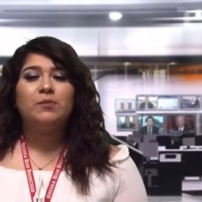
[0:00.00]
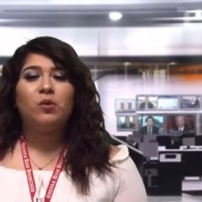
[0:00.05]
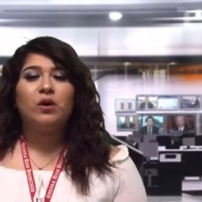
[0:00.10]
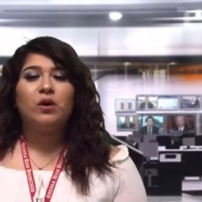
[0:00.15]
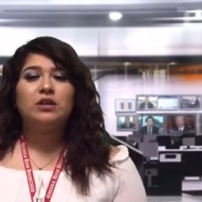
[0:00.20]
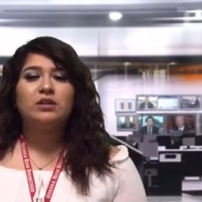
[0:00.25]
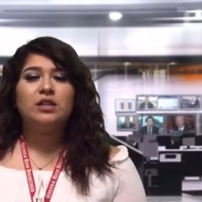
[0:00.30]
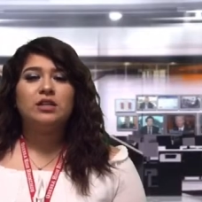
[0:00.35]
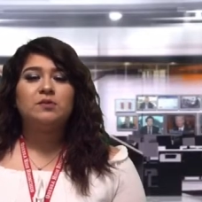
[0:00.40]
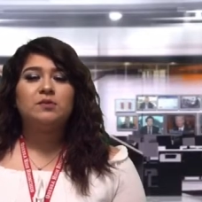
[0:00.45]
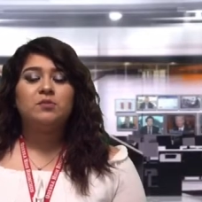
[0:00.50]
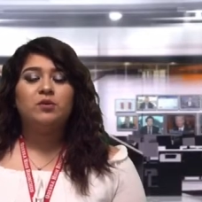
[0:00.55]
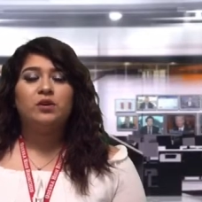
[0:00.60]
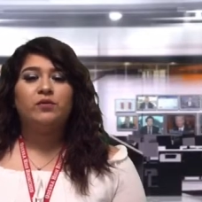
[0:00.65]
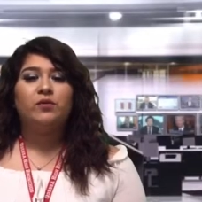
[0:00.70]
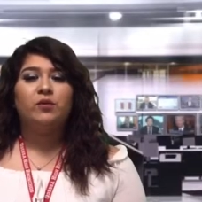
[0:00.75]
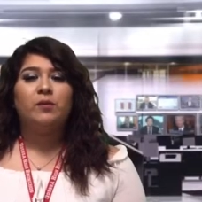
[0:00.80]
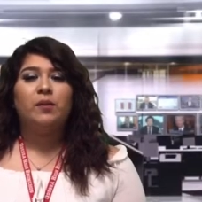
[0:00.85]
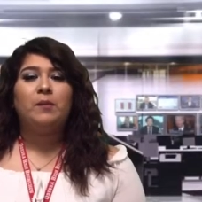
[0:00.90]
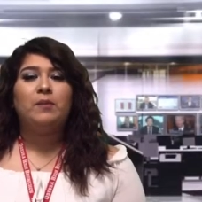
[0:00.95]
OHS
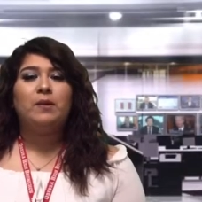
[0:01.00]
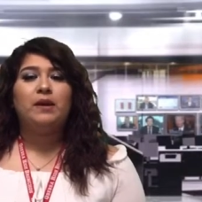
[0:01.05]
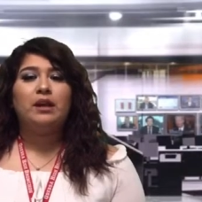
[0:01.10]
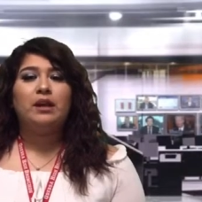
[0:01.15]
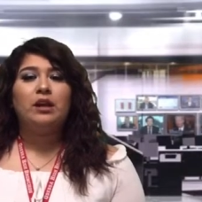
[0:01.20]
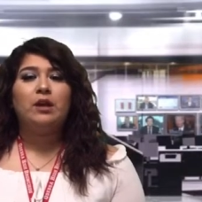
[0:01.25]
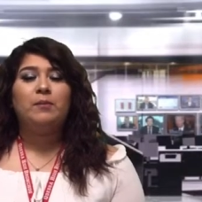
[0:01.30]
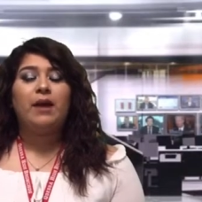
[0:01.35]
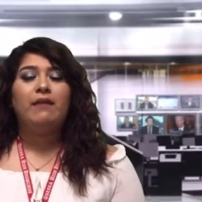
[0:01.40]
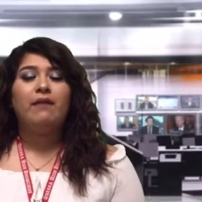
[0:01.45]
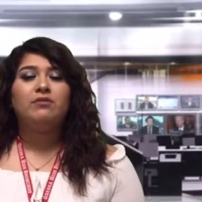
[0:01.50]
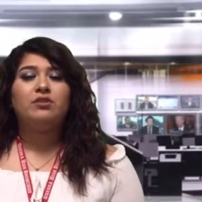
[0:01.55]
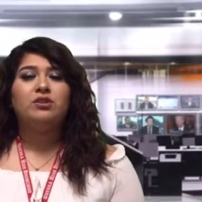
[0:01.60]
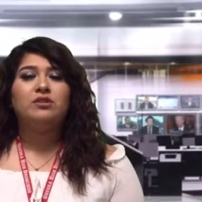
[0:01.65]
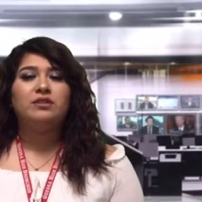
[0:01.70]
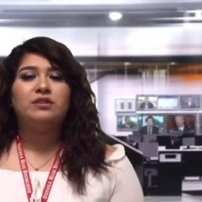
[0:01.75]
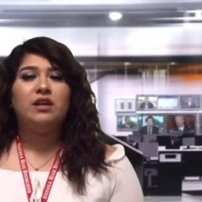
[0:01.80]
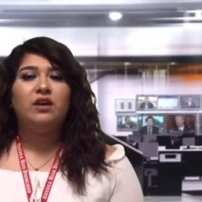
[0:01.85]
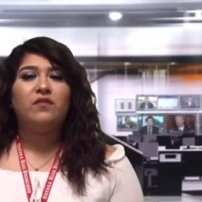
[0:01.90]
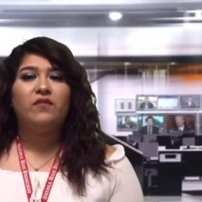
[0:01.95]
beautiful by picking up after
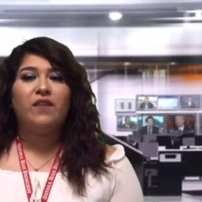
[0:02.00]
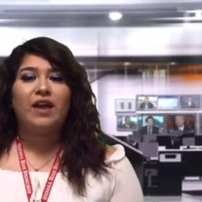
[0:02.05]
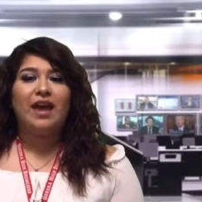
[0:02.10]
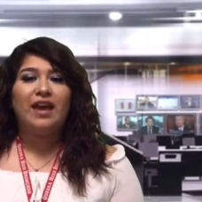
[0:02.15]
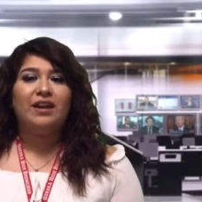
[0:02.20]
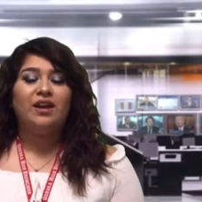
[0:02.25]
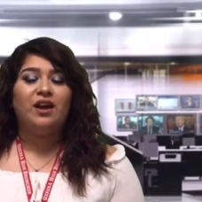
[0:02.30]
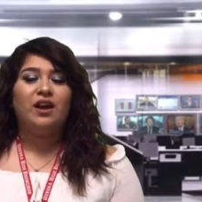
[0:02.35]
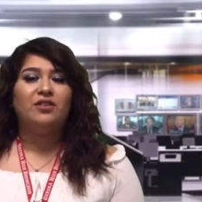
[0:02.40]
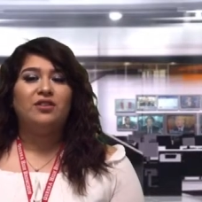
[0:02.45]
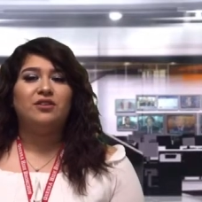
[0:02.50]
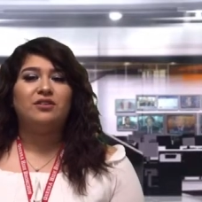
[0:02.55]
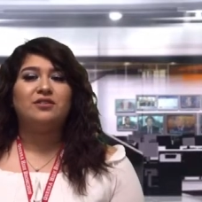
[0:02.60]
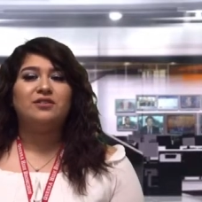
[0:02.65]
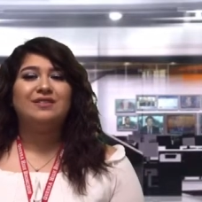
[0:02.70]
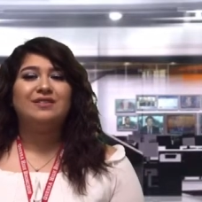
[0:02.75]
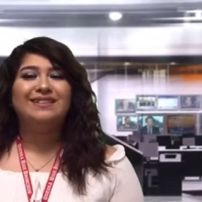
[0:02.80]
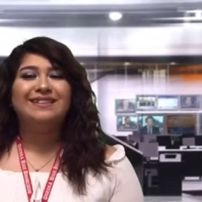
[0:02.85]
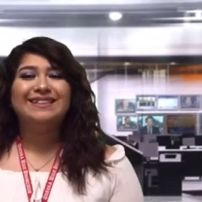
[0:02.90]
yourself and others.